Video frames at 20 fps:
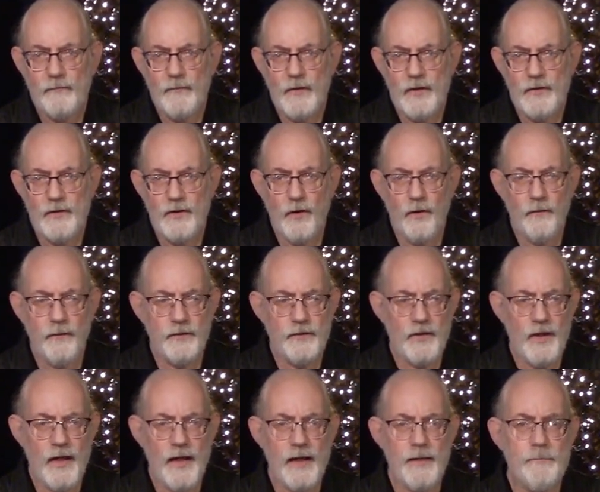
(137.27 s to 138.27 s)
So over
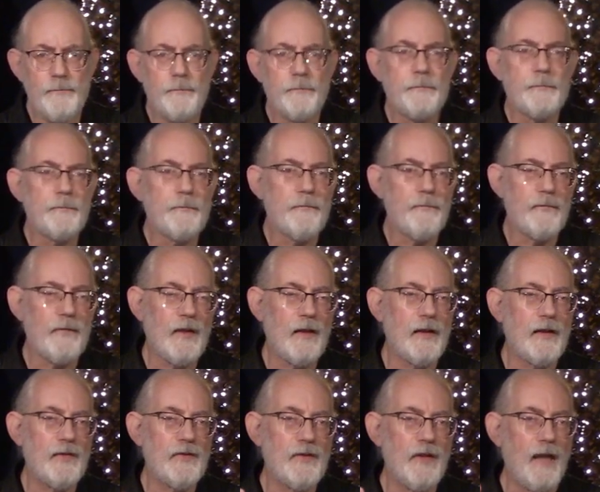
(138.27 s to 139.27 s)
time,
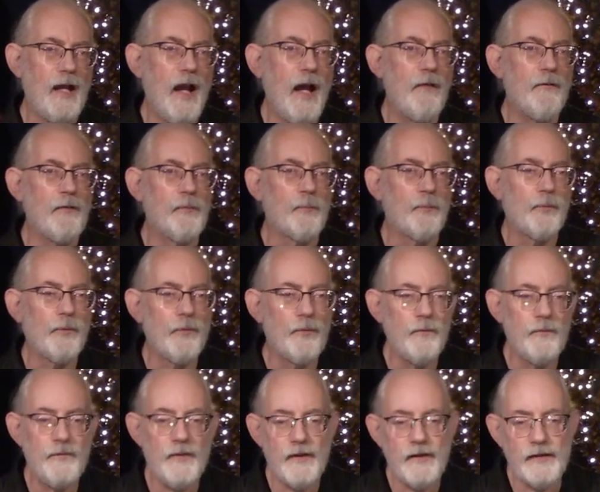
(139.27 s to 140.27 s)
like I said, I've
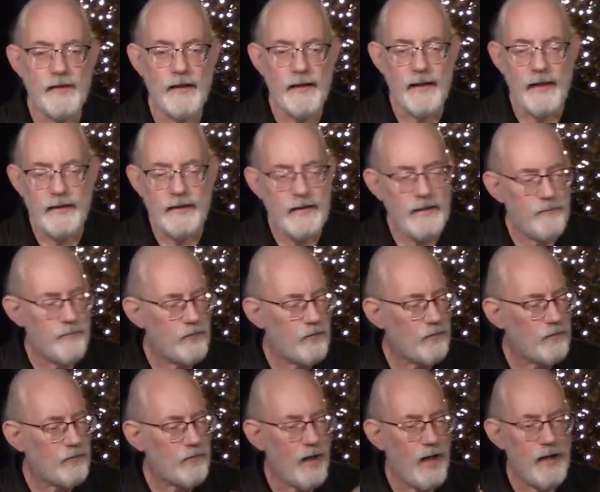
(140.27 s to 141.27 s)
improved it and I keep
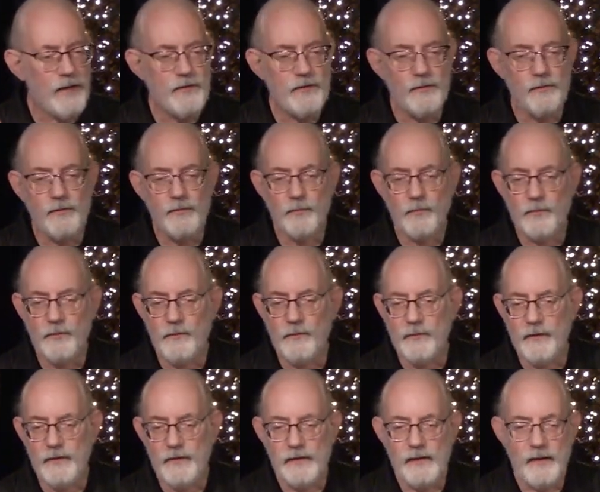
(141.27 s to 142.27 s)
trying to improve
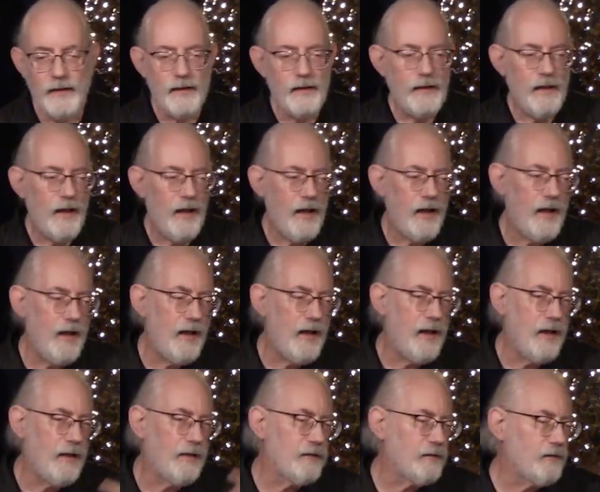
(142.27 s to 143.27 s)
it.
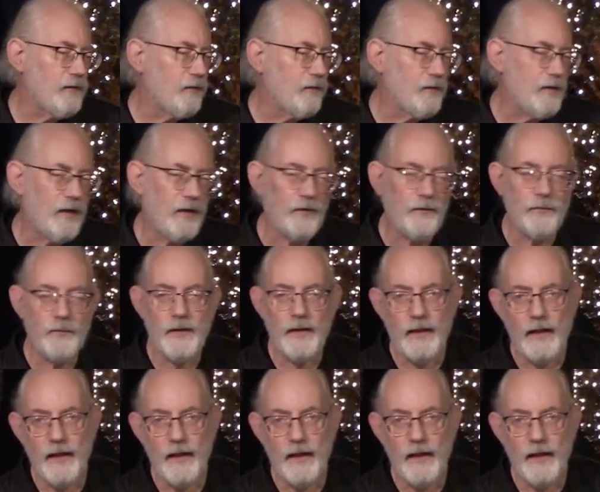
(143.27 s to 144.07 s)
And, you know, next week